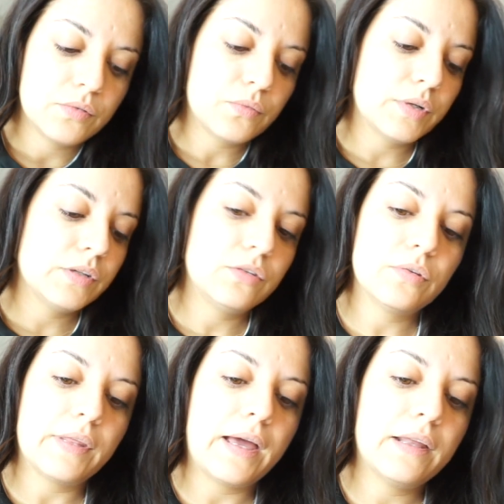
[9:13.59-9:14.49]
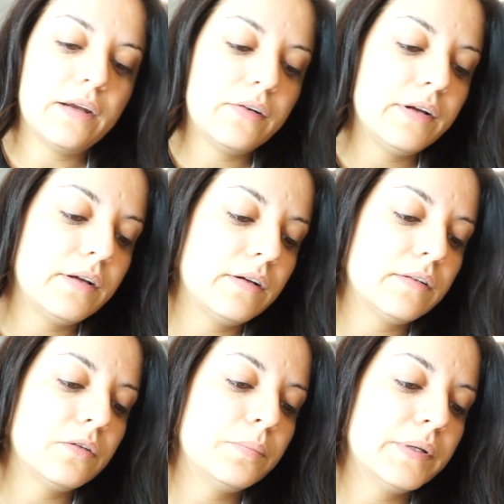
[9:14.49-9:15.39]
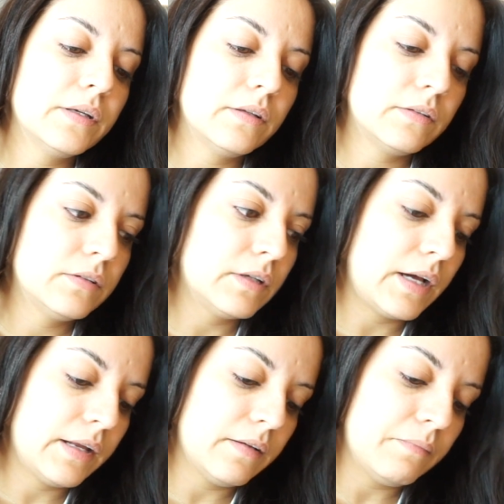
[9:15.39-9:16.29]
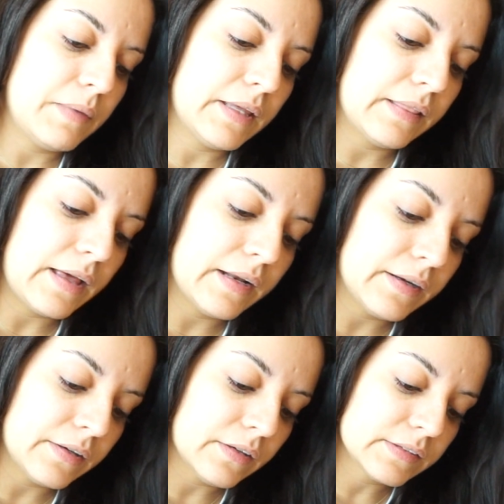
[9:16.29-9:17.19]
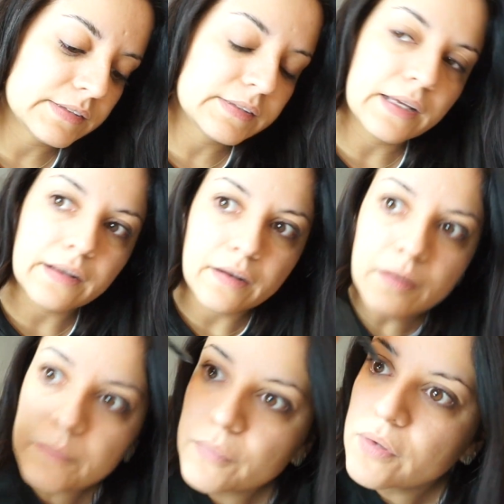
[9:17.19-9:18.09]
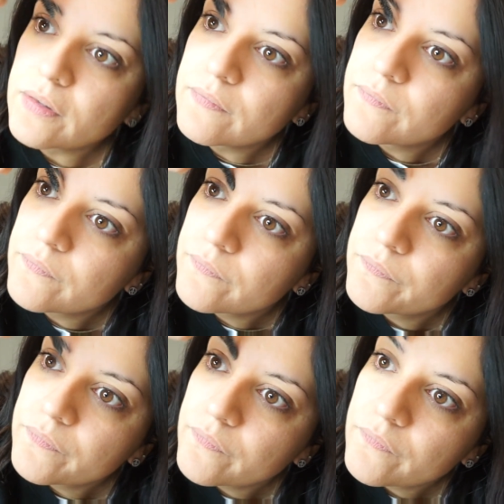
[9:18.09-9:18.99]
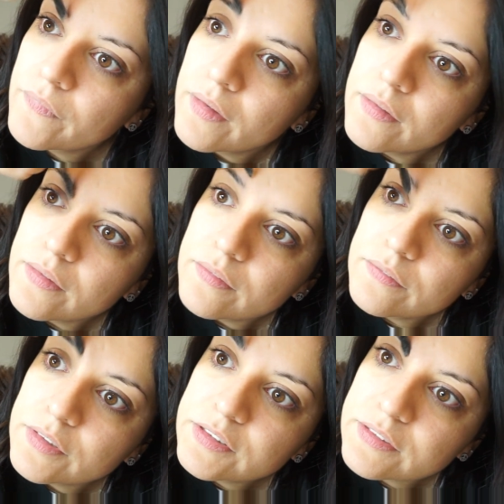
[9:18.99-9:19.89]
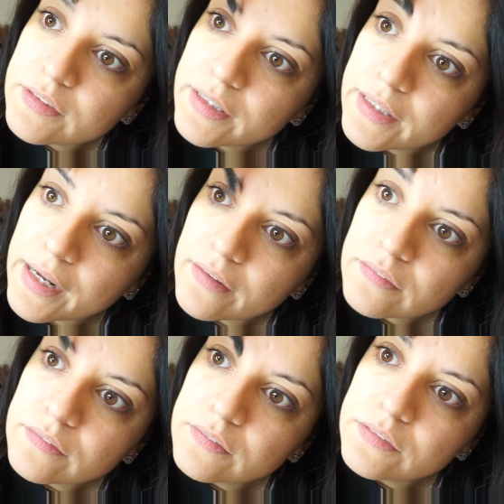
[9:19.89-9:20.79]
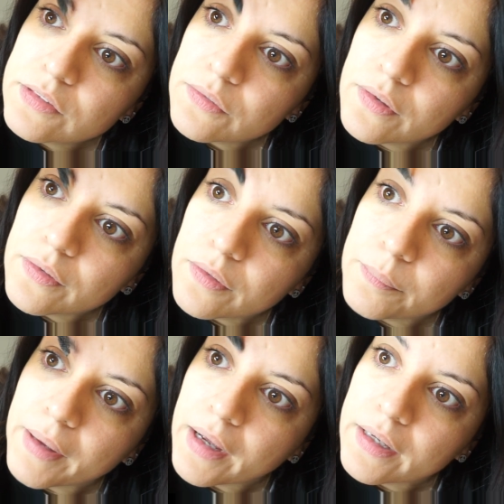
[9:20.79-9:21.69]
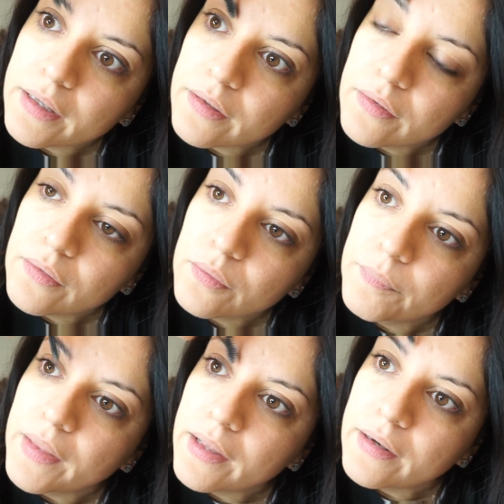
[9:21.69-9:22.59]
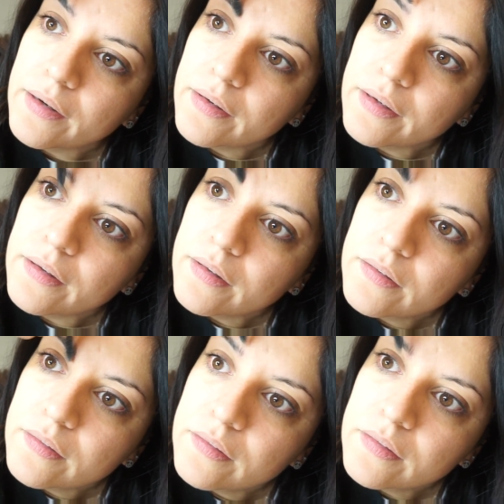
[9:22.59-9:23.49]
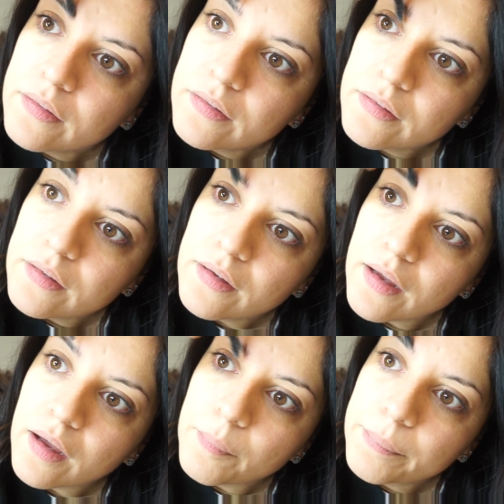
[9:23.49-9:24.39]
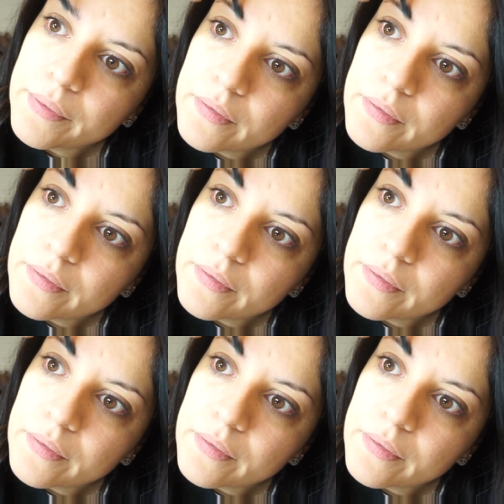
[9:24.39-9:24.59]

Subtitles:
redo that area a little bit to kind of make that hair stand up more versus lay down. So I'll go back and comb that area up.